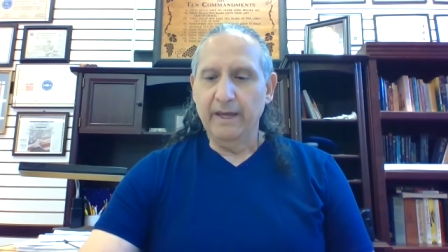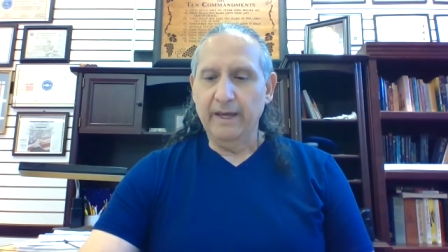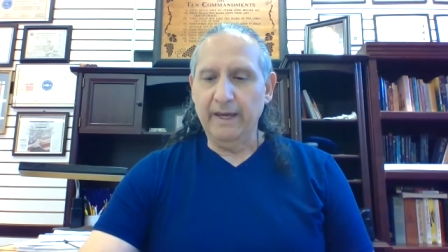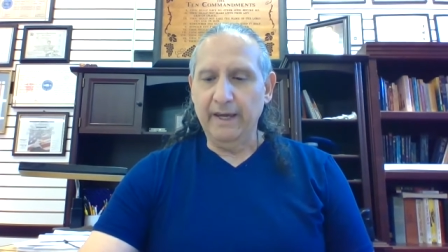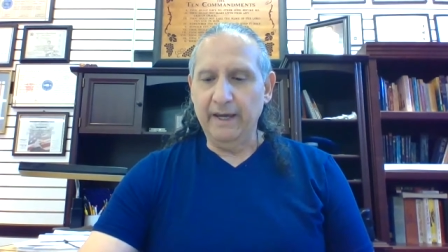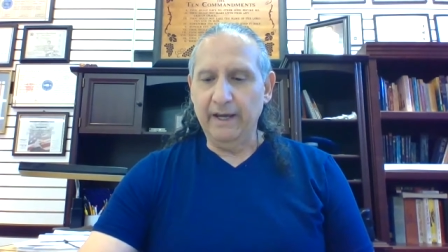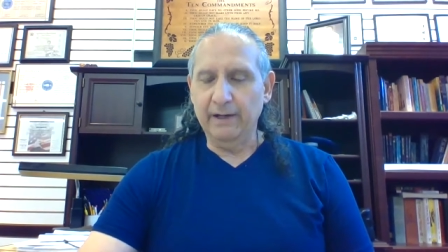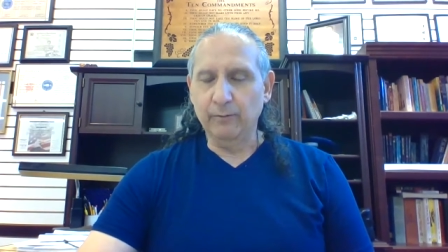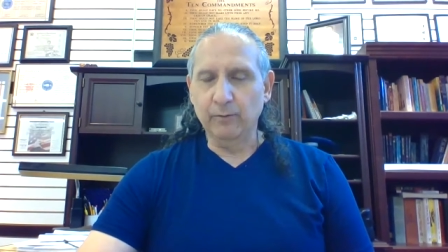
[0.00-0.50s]

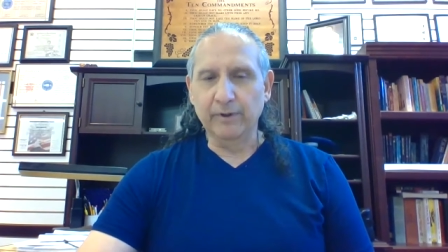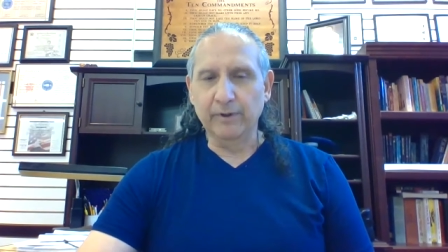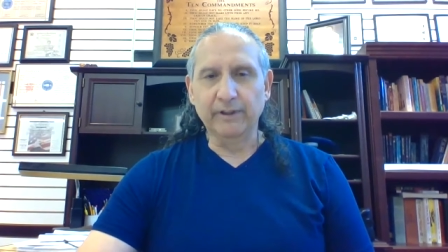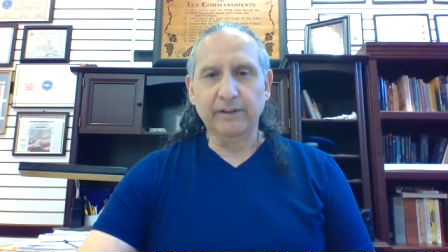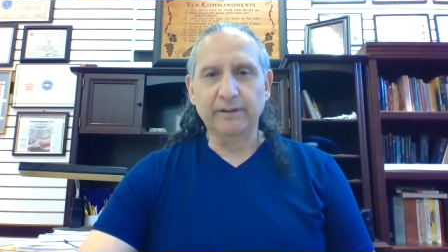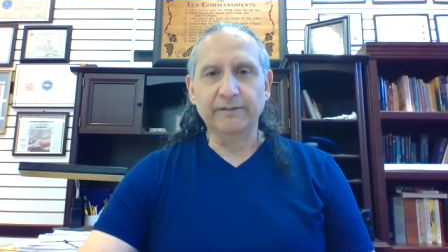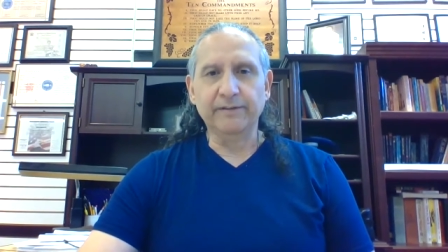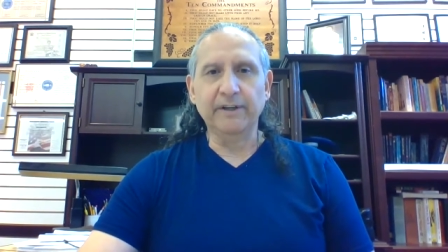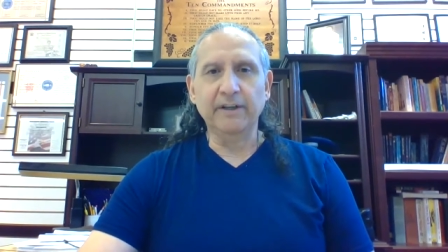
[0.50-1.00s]
And we're going
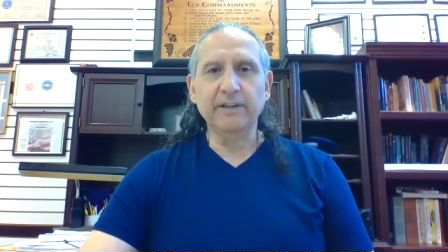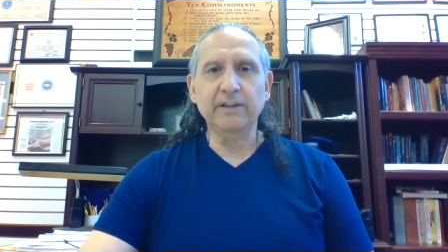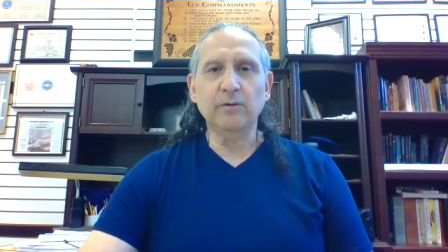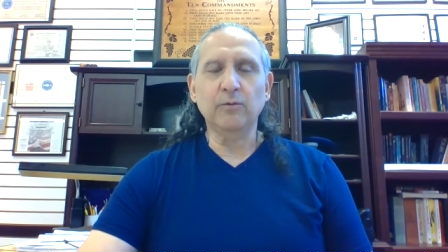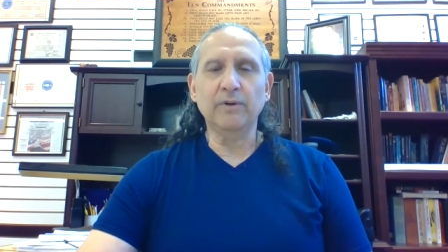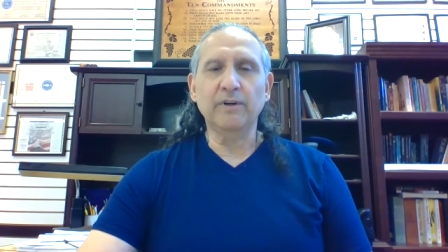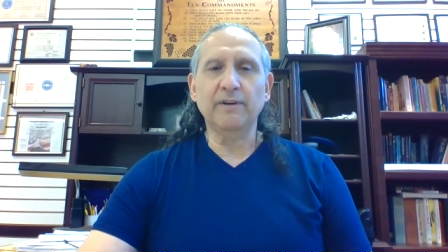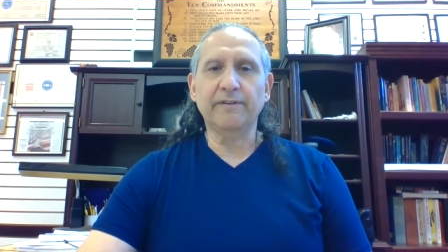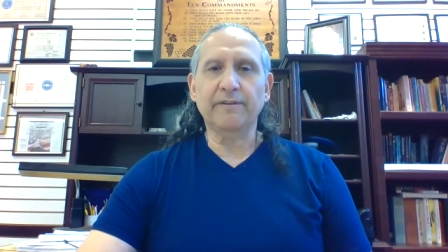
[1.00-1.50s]
to continue
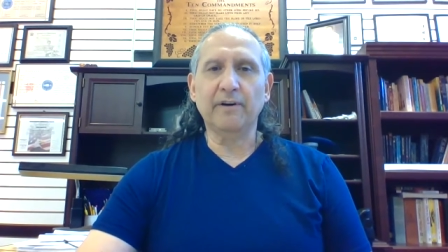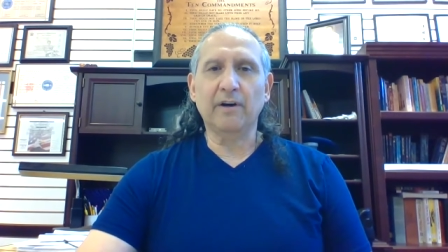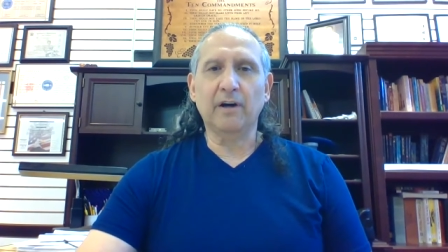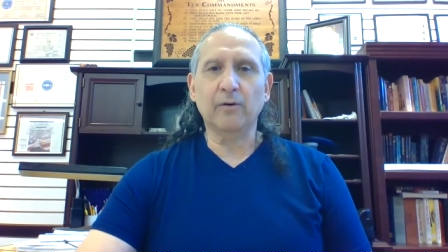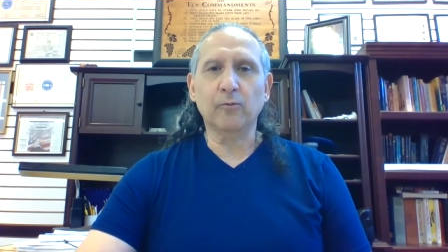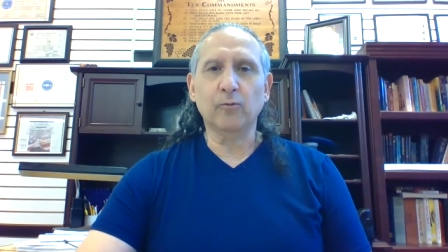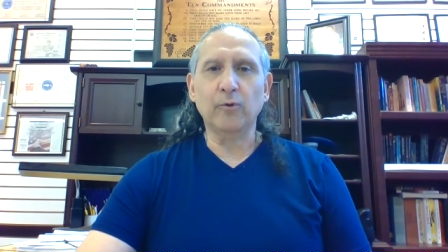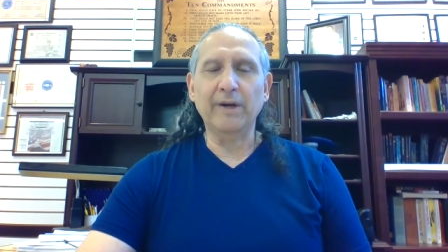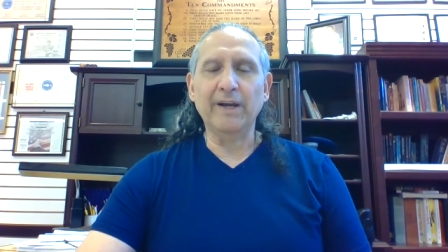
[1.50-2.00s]
with
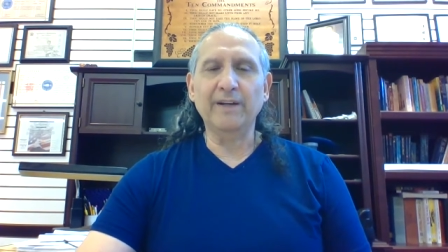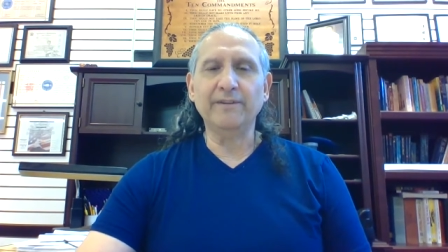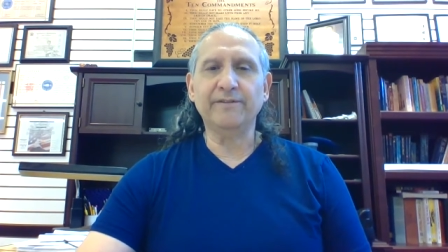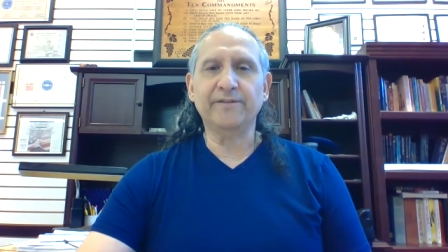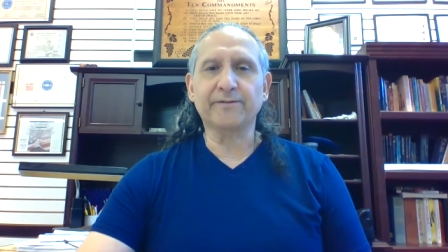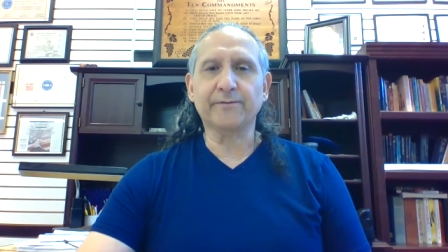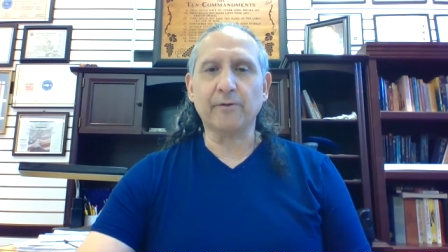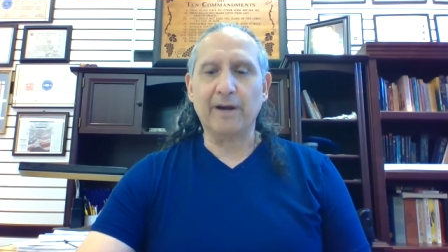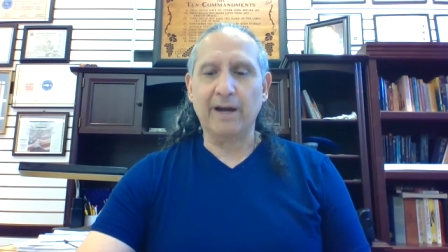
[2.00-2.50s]
our red
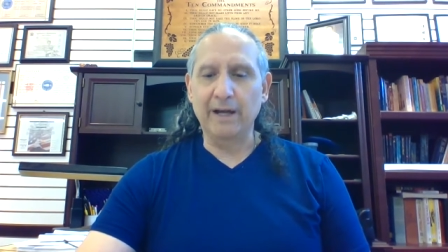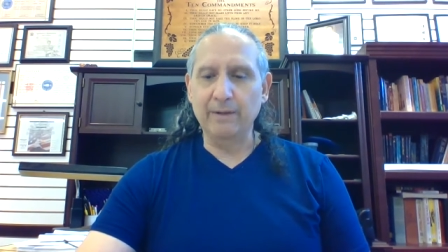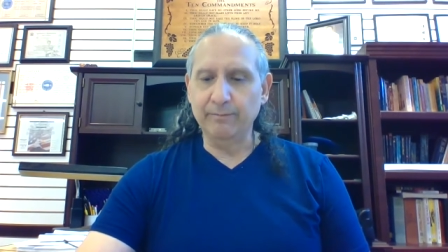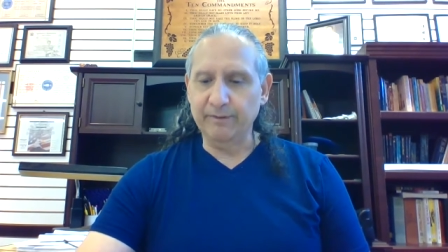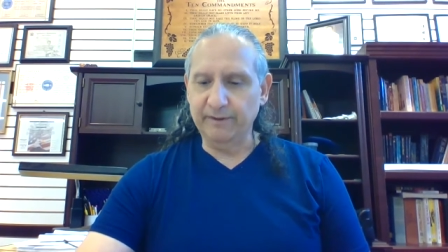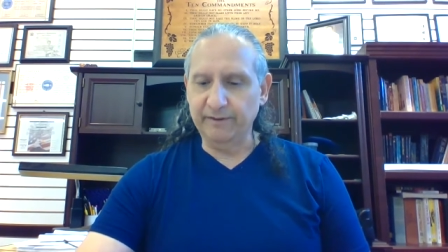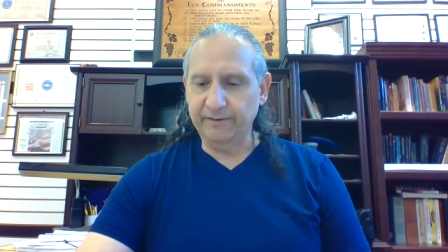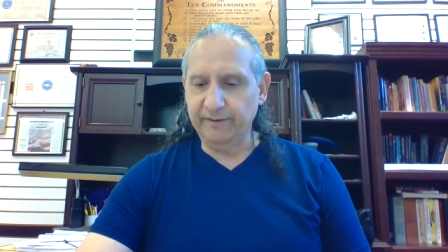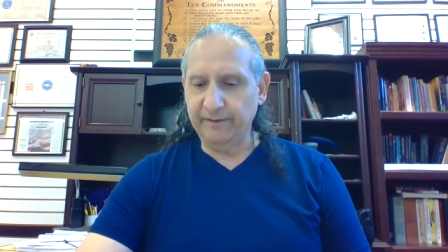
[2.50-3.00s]

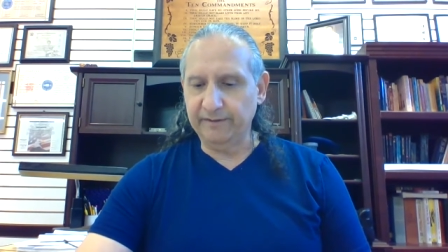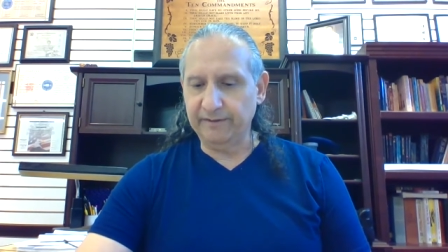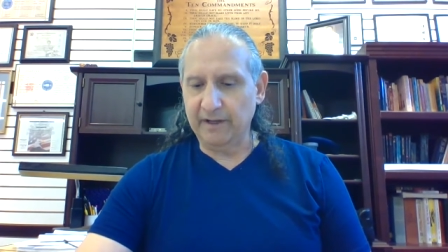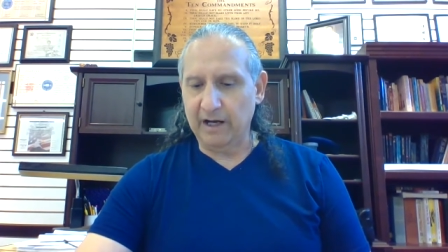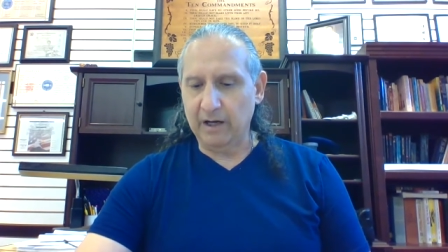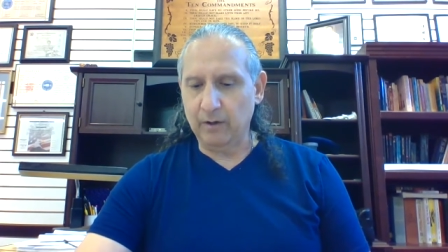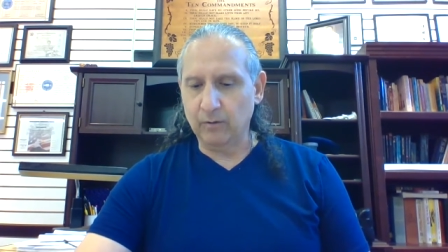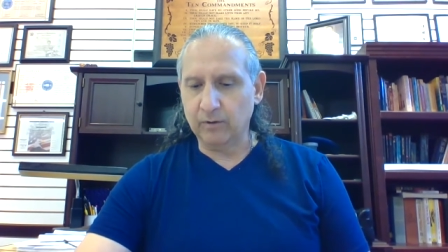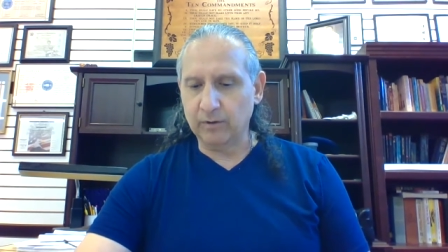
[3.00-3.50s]
stripe. This is
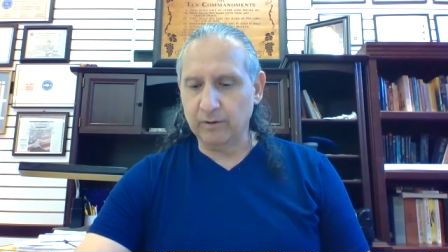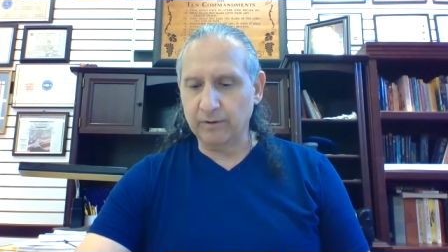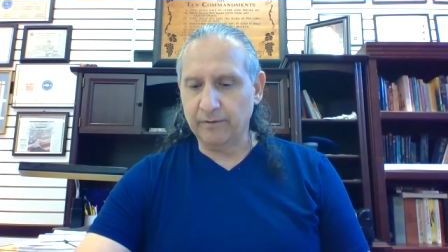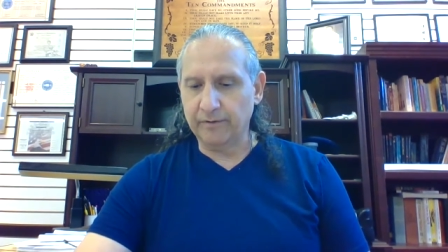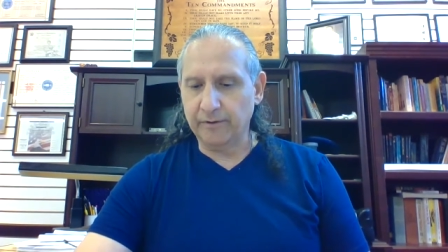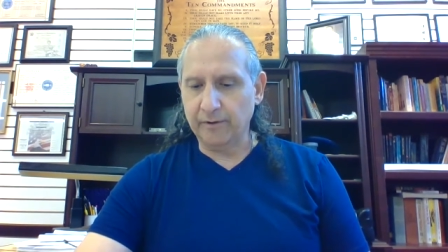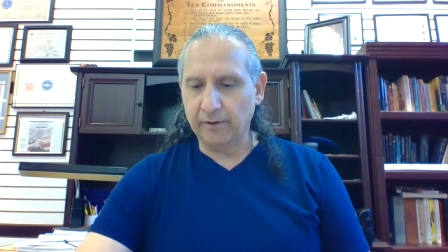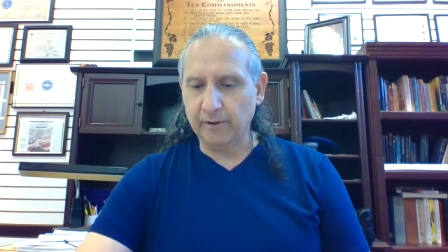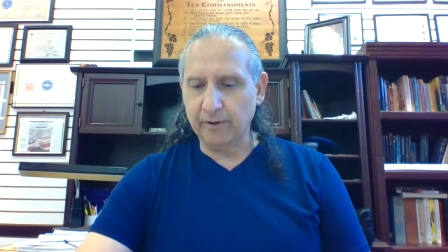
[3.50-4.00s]
our
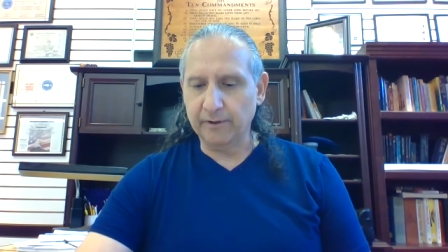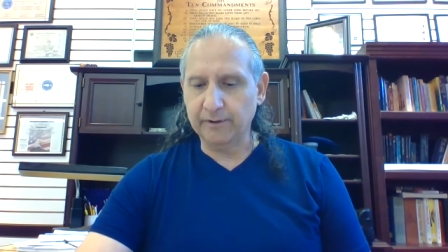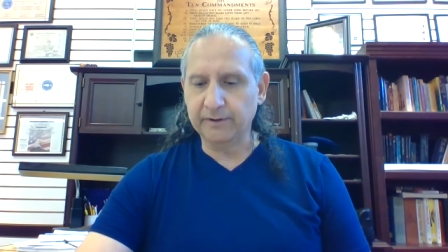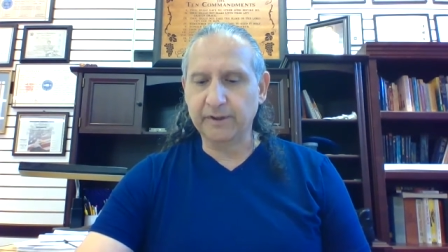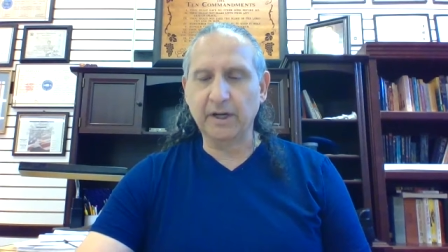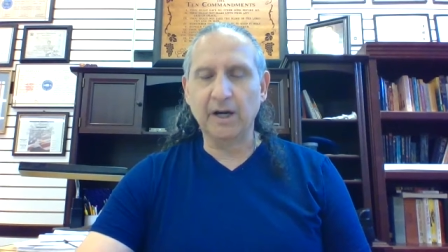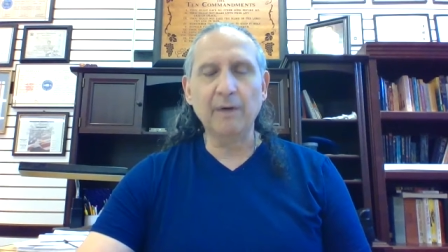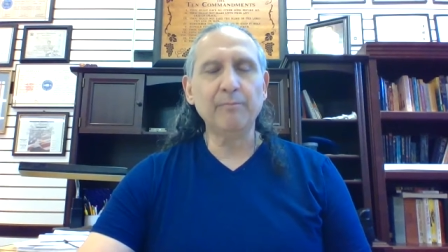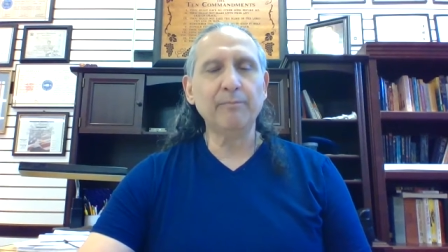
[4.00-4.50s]

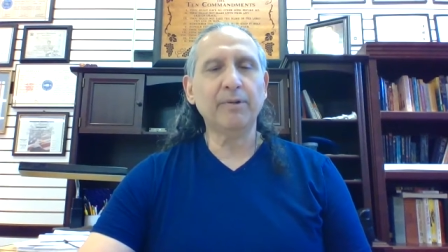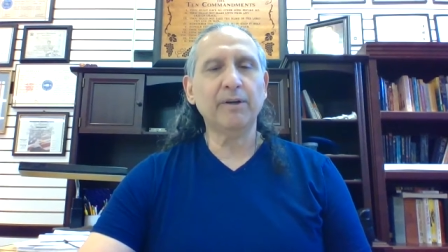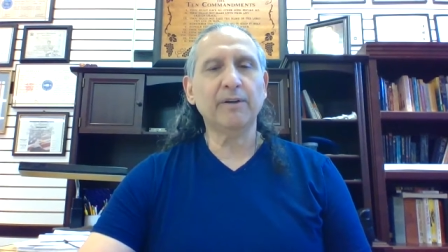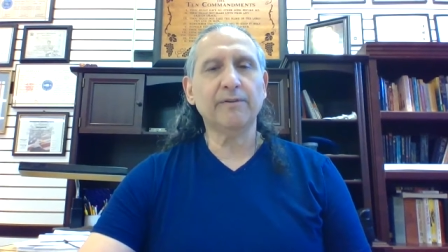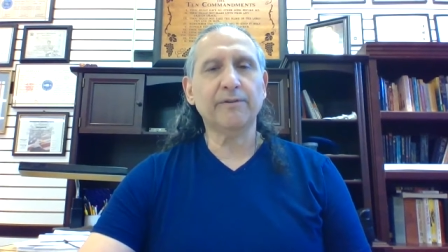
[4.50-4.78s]
third gup,